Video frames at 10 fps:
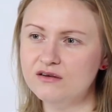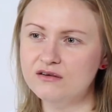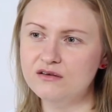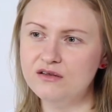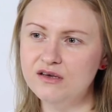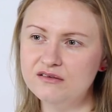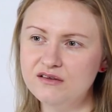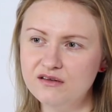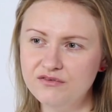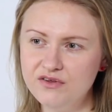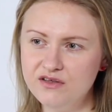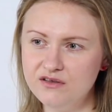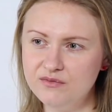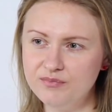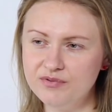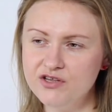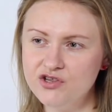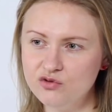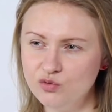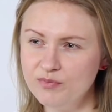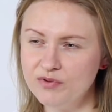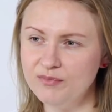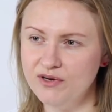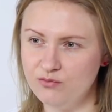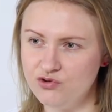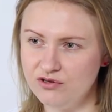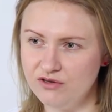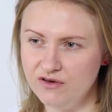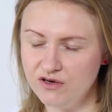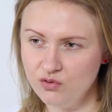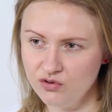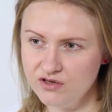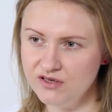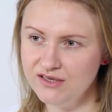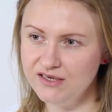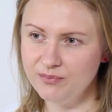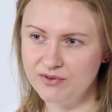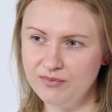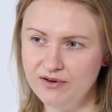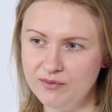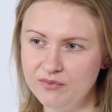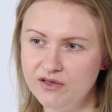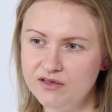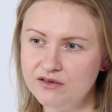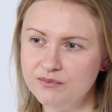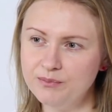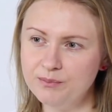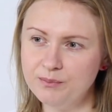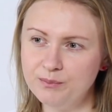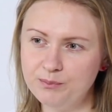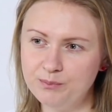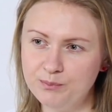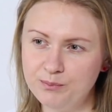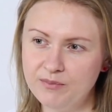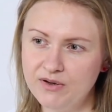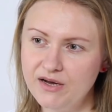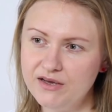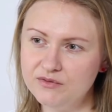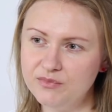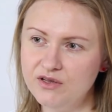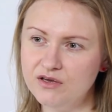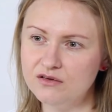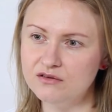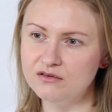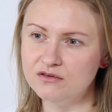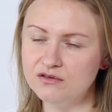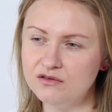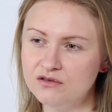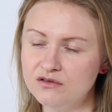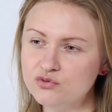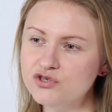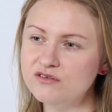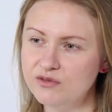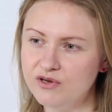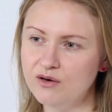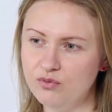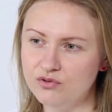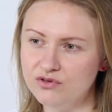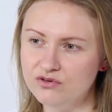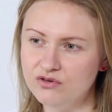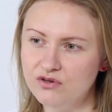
After the training, I started to understand the root of the problem the person has, and it helps me to work better with